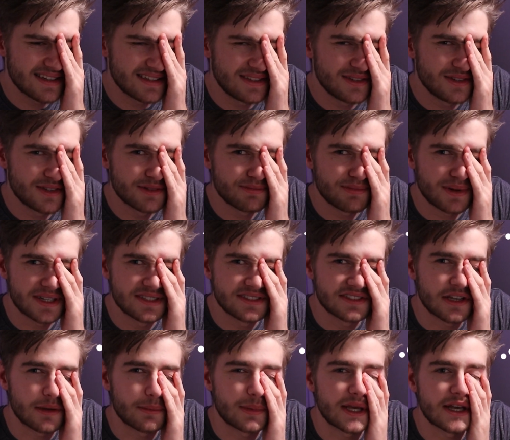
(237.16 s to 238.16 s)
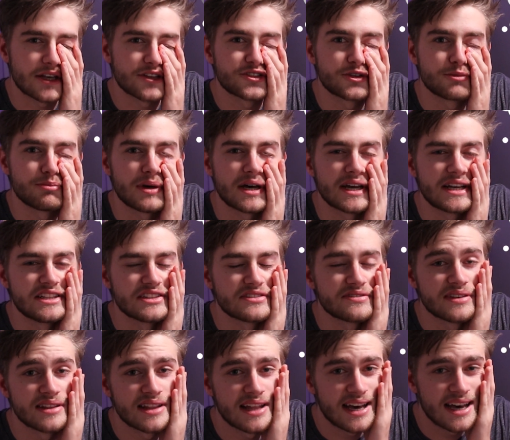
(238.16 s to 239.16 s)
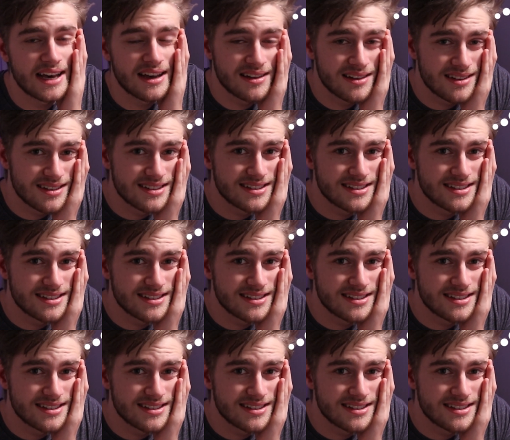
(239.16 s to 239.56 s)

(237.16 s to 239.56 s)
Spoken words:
You could buy so many extra pints for that.